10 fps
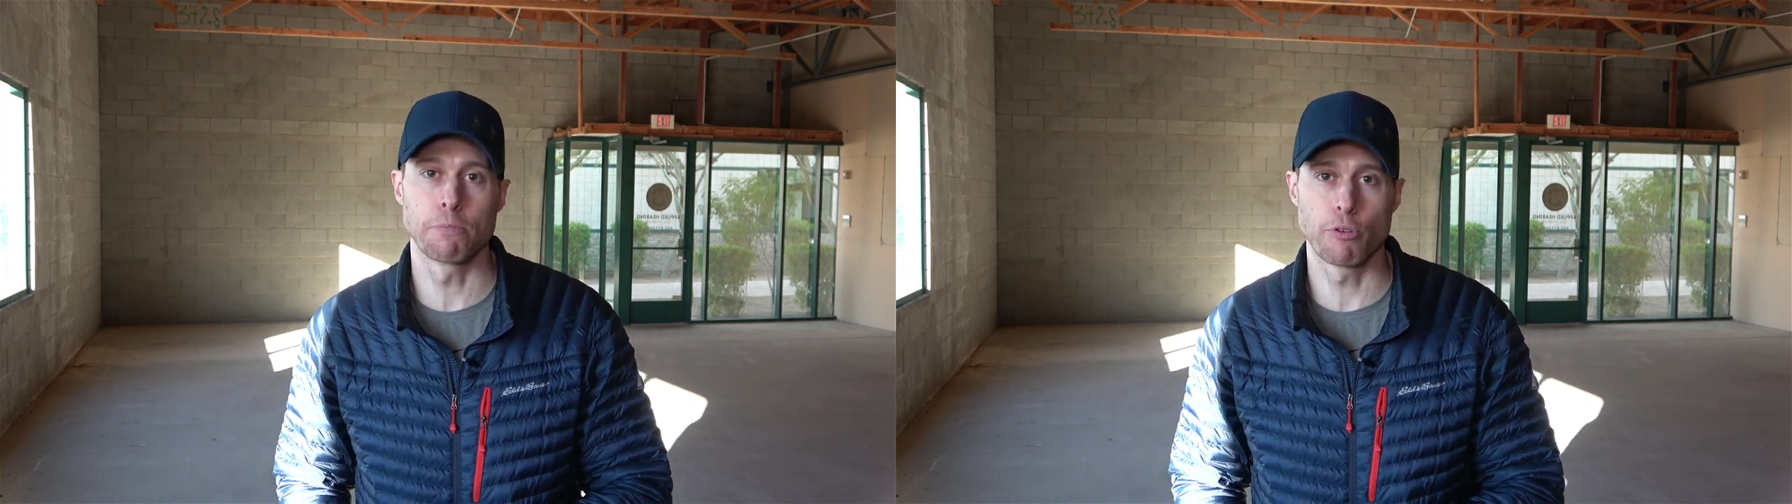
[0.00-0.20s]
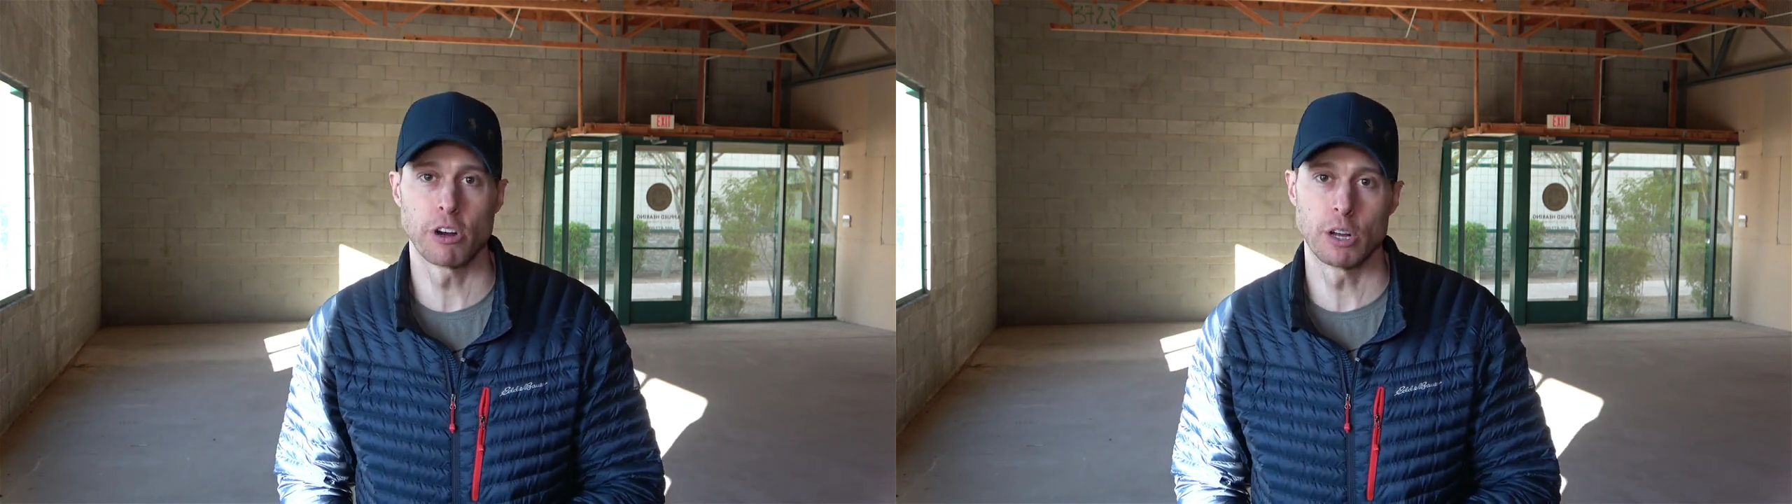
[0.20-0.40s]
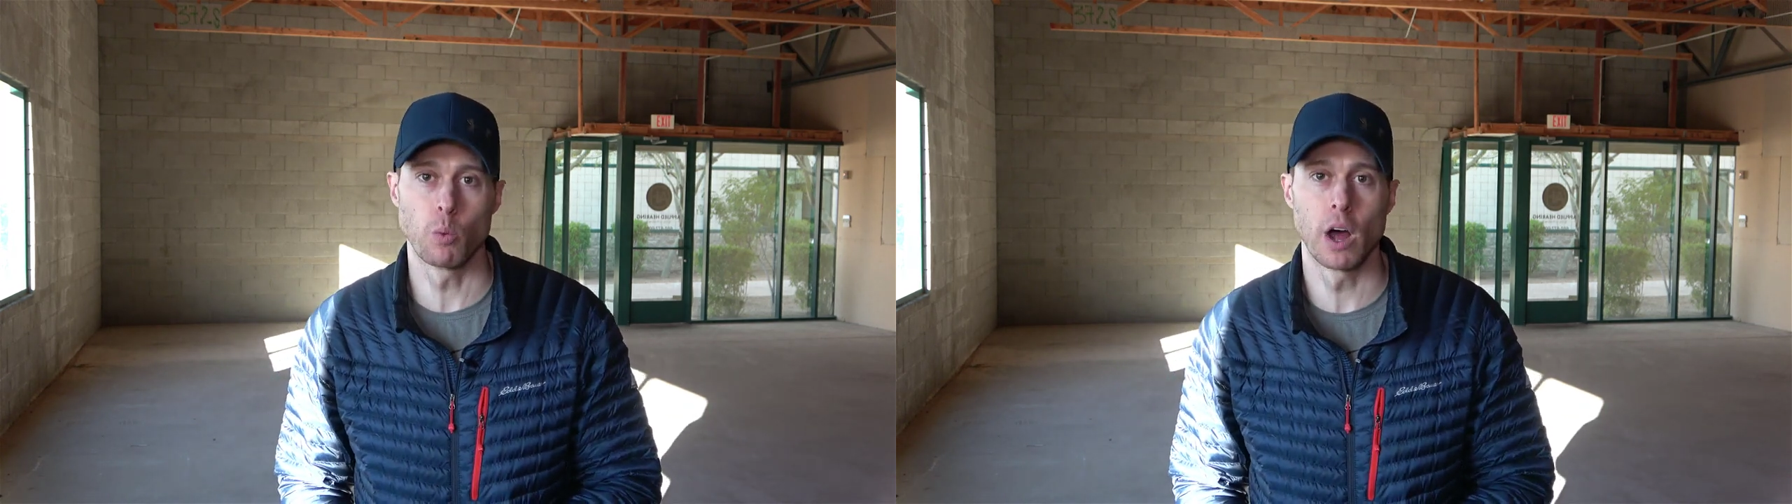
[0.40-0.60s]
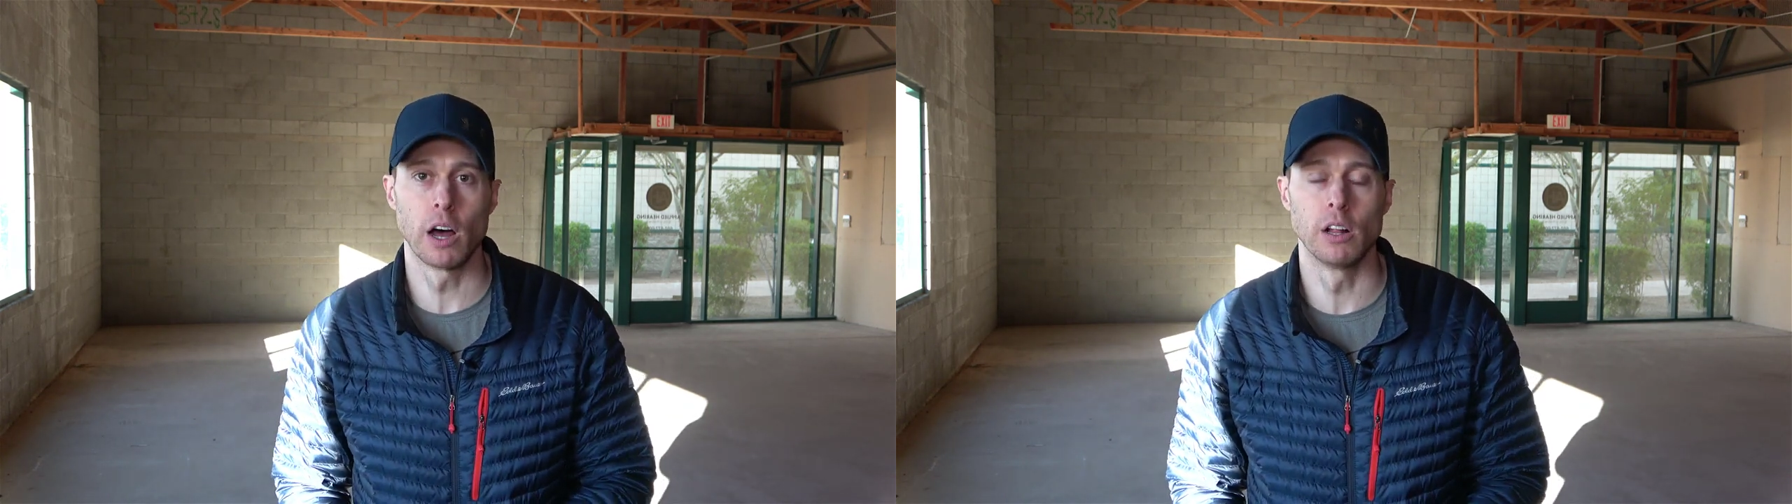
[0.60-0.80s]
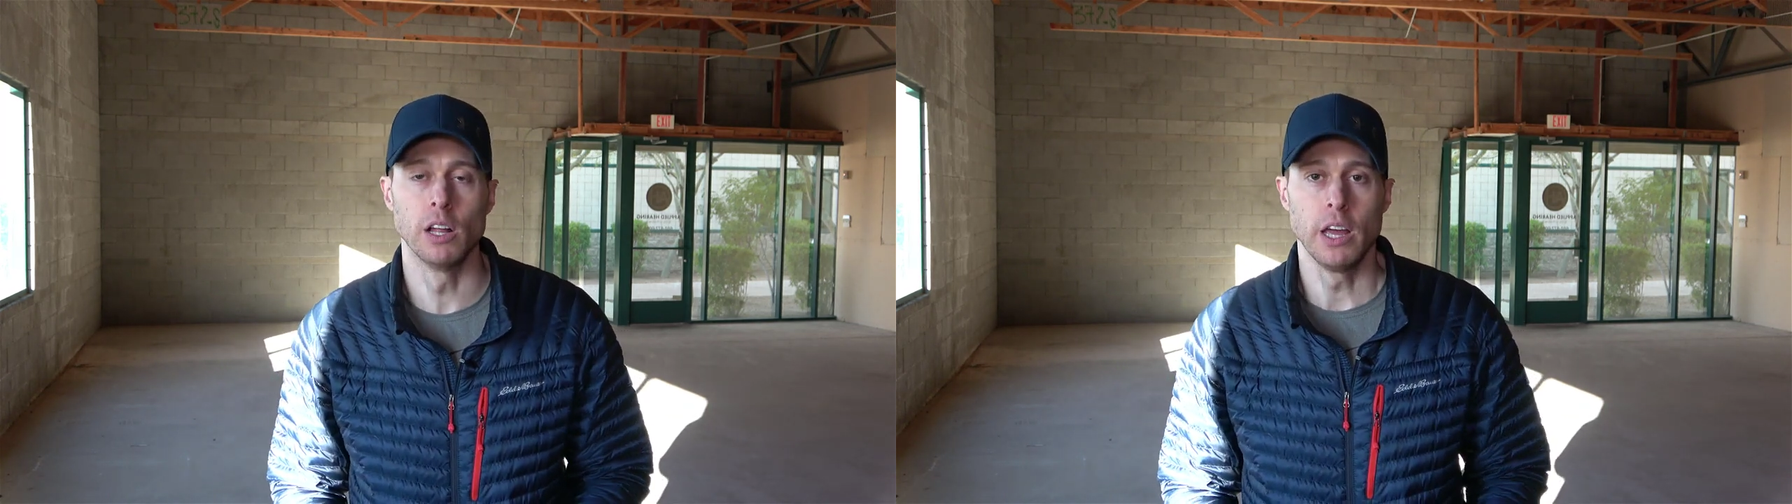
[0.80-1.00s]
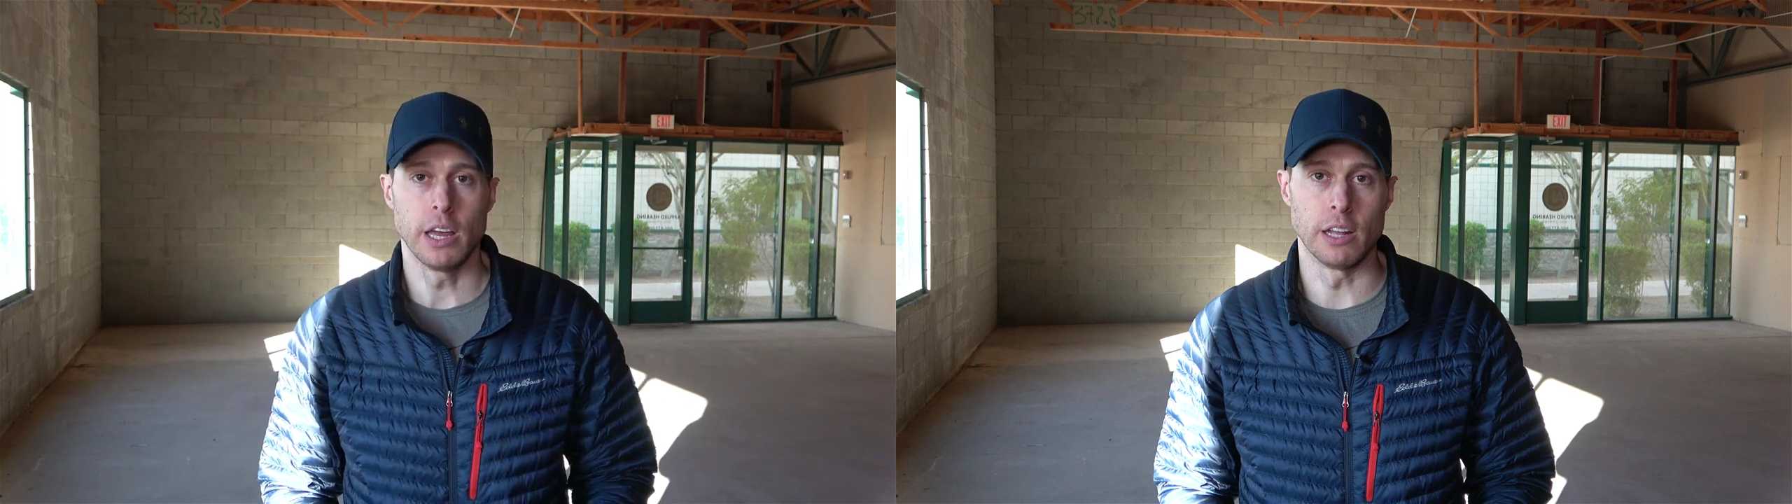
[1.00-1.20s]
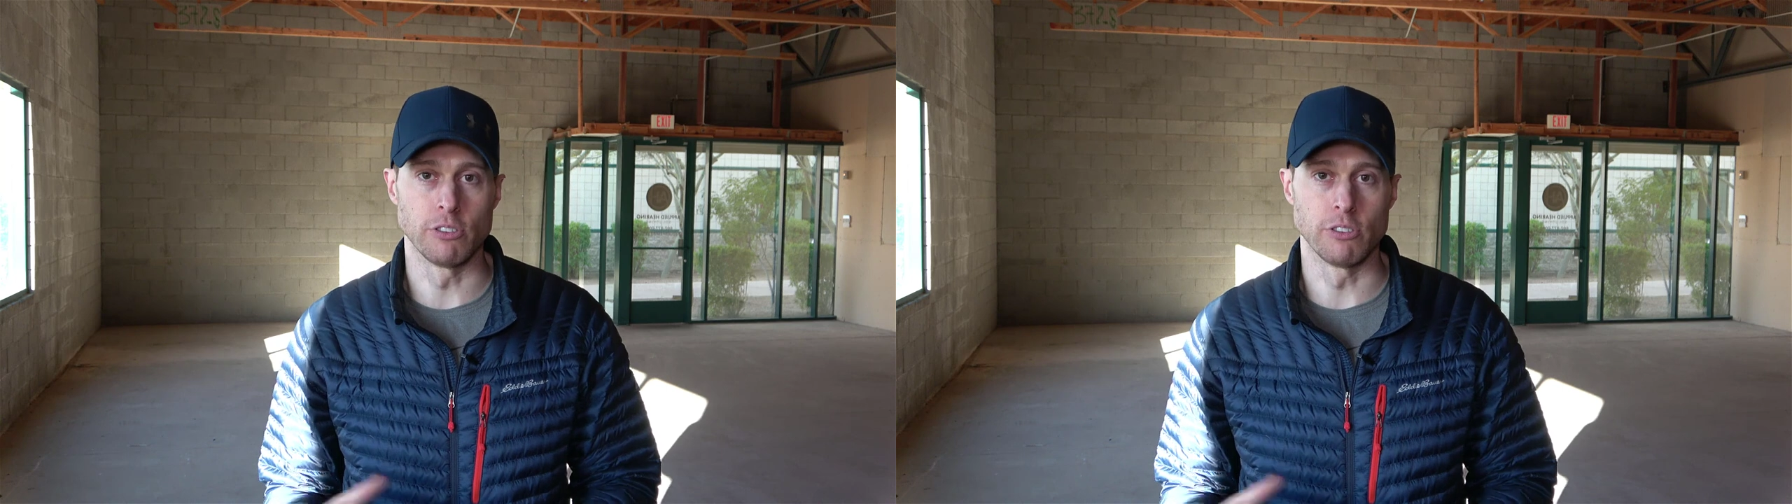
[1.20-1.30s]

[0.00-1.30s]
up pretty well